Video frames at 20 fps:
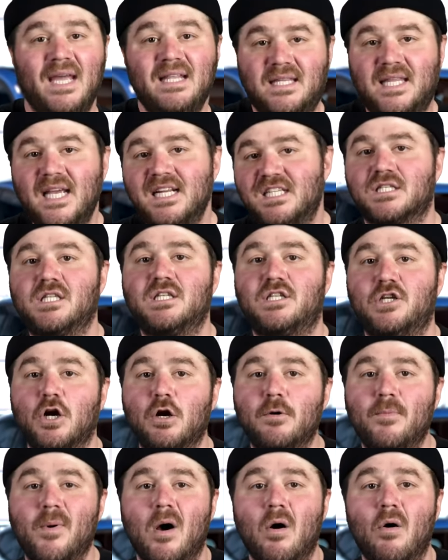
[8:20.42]
it ditched the
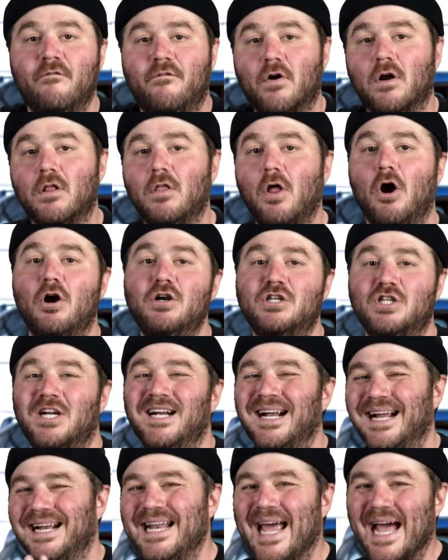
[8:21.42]
turbo for a larger
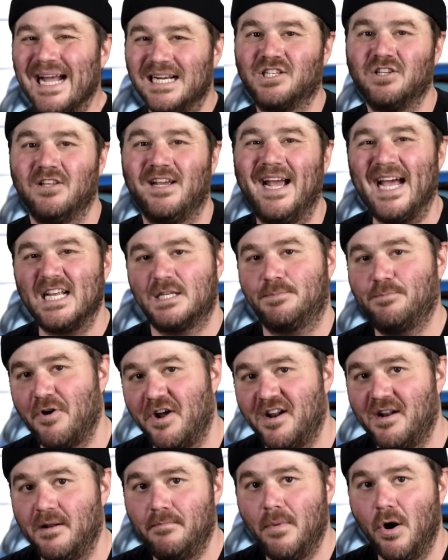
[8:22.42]
naturally aspirated